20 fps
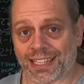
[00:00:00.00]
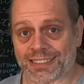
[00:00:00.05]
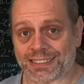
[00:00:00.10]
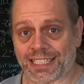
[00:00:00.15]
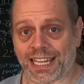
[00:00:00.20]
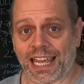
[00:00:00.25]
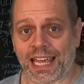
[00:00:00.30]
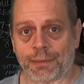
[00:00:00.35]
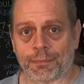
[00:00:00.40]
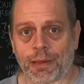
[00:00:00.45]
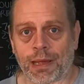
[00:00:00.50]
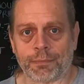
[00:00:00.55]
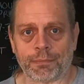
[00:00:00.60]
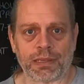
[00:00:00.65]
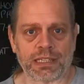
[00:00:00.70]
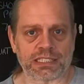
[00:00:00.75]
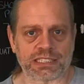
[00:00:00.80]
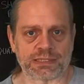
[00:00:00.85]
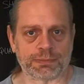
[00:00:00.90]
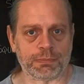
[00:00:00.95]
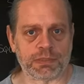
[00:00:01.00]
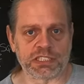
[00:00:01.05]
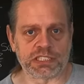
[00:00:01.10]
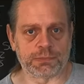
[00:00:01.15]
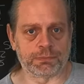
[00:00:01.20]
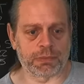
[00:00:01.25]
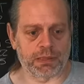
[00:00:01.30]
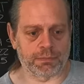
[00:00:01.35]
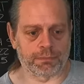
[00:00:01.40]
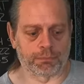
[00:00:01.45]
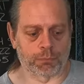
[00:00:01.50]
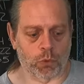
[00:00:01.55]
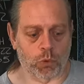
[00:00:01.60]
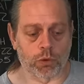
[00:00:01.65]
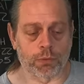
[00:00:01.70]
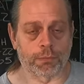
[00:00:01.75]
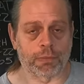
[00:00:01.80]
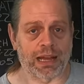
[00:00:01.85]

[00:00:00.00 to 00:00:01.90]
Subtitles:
And today I might be a smidgen bit more